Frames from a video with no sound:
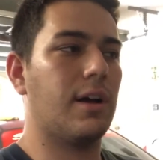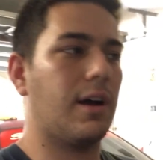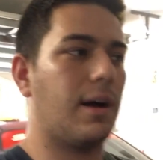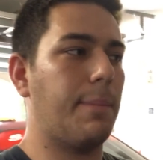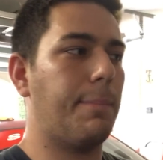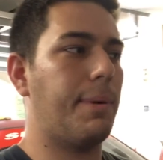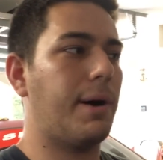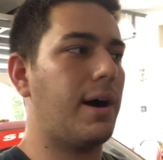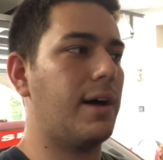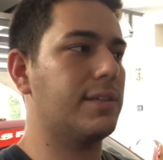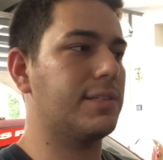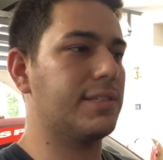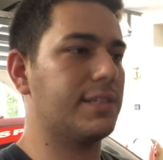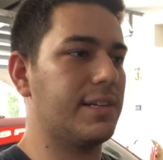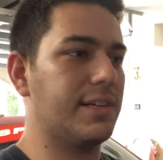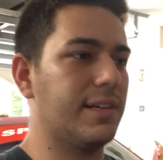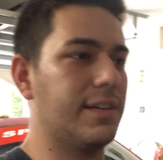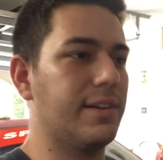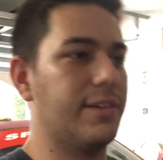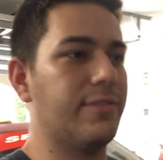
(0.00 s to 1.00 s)
a
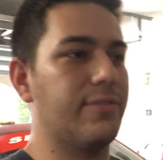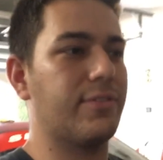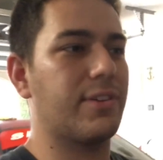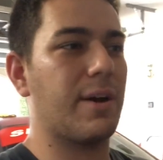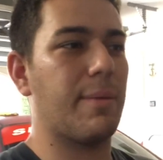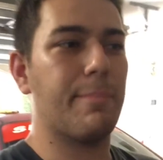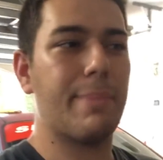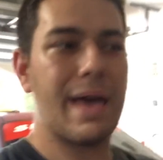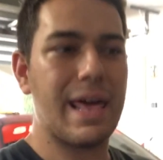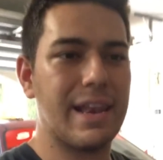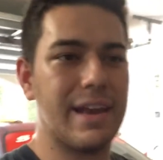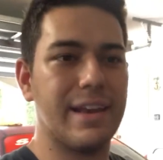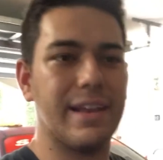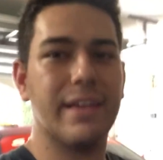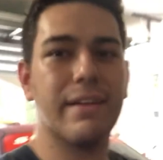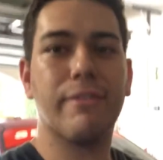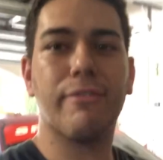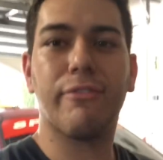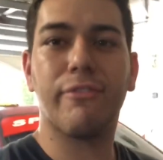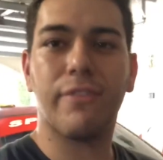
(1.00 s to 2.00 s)
positive,
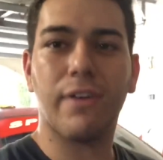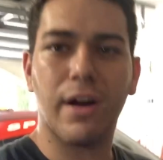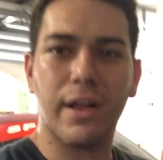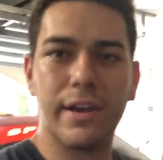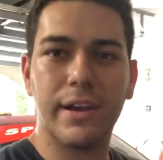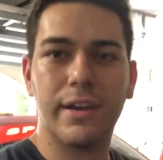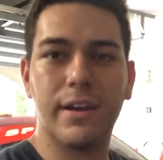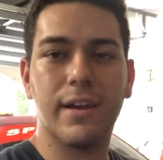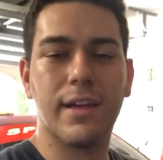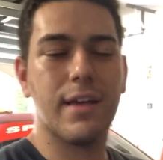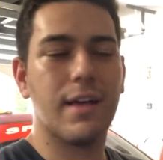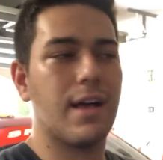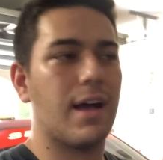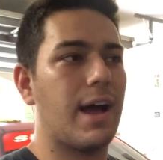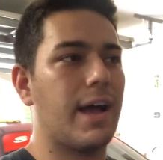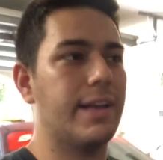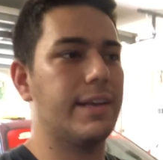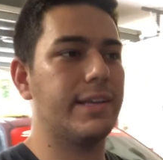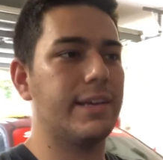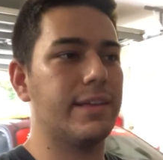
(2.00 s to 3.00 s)
competitive, fun
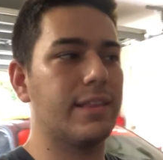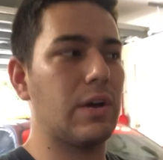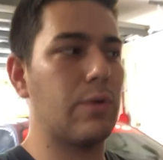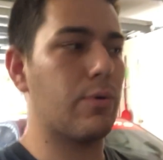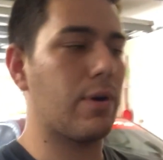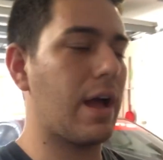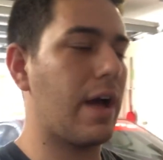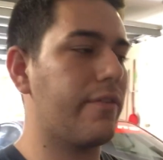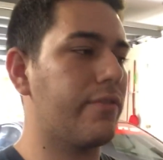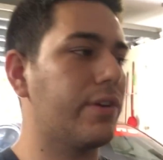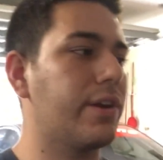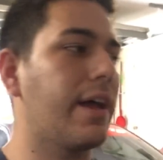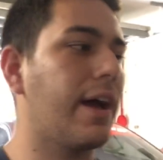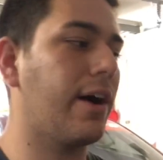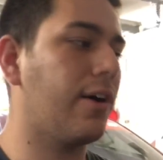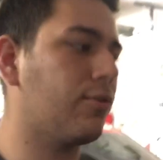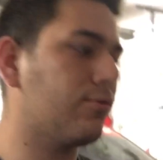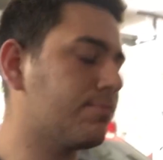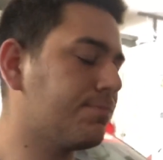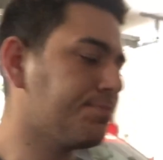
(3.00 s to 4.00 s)
idea that we're having
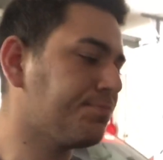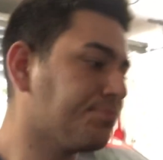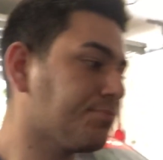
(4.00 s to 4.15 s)
now.